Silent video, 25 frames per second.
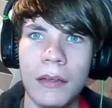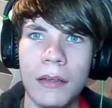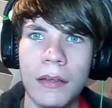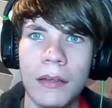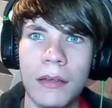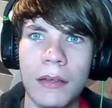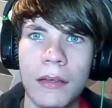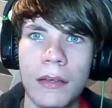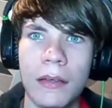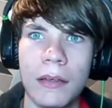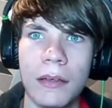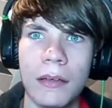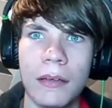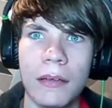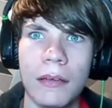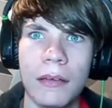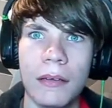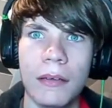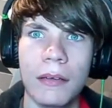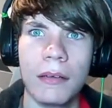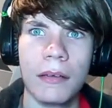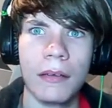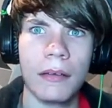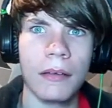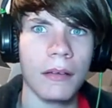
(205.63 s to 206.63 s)

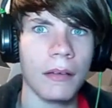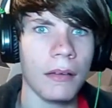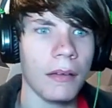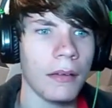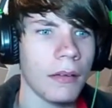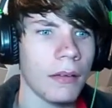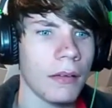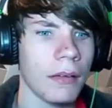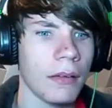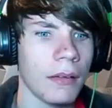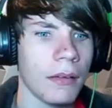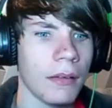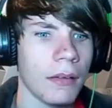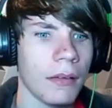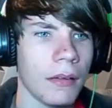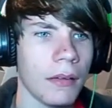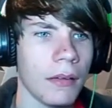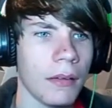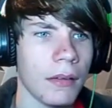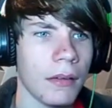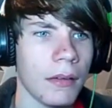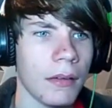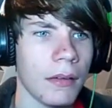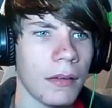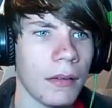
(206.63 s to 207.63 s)

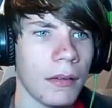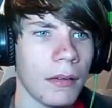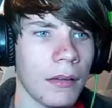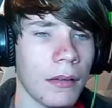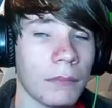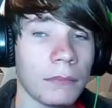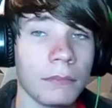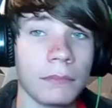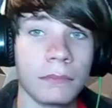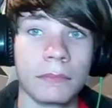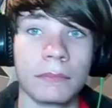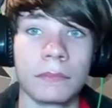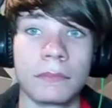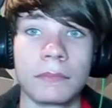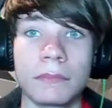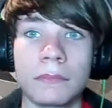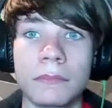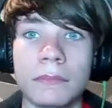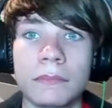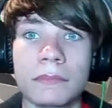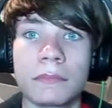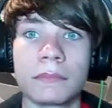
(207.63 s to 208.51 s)
This person isn't speaking.